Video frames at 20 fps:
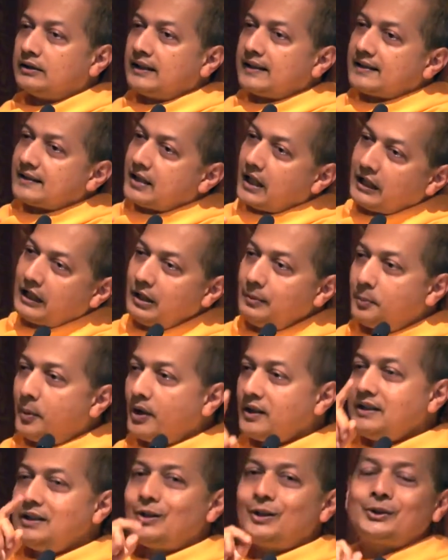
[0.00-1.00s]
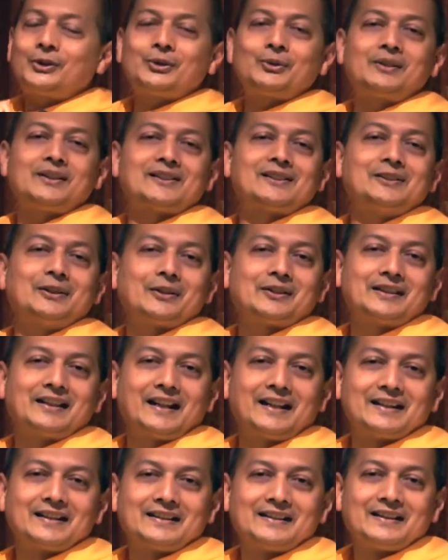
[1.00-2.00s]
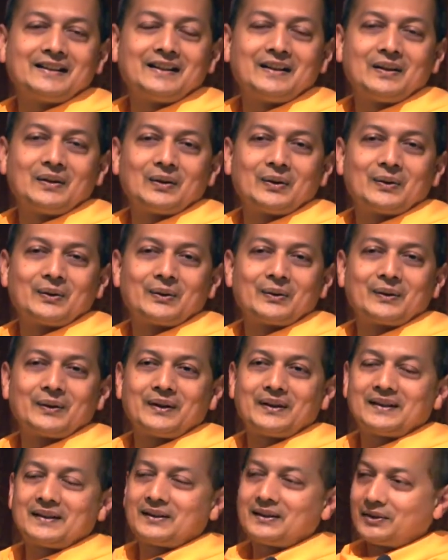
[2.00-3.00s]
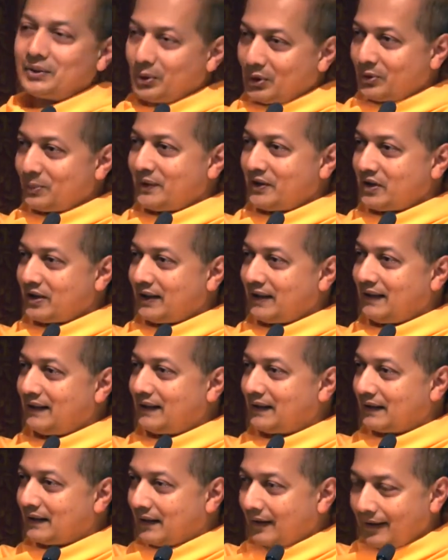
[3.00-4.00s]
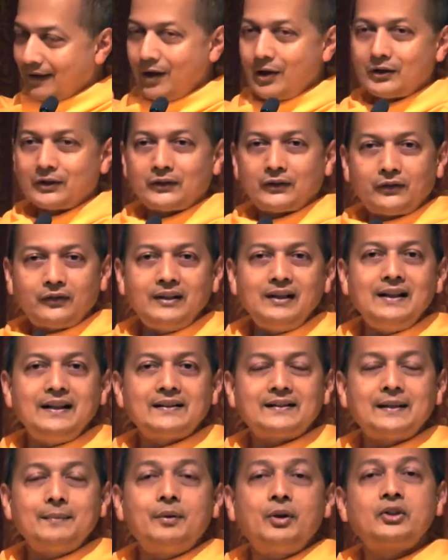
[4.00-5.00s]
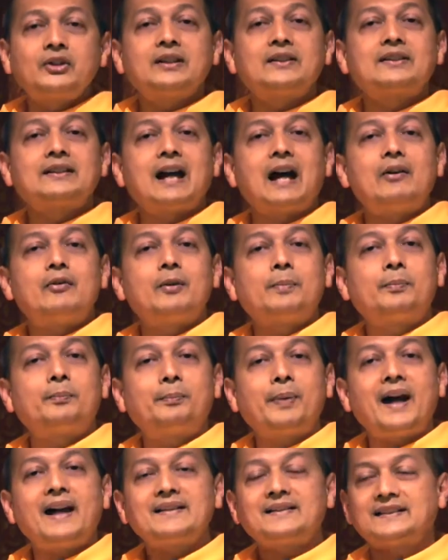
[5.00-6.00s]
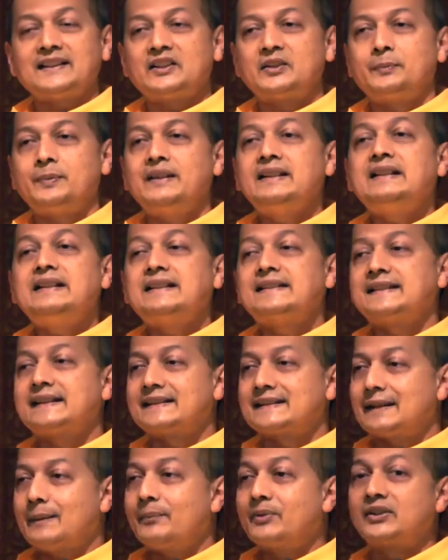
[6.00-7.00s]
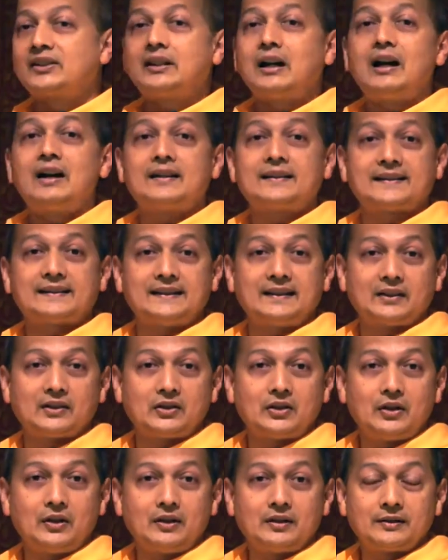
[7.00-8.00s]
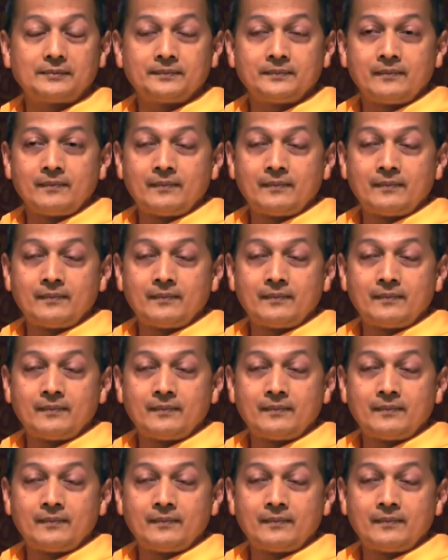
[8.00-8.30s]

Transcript: the subtle body also does not die. The sukshma sharira, thoughts, feelings, emotions, our past experiences, samskaras they are called.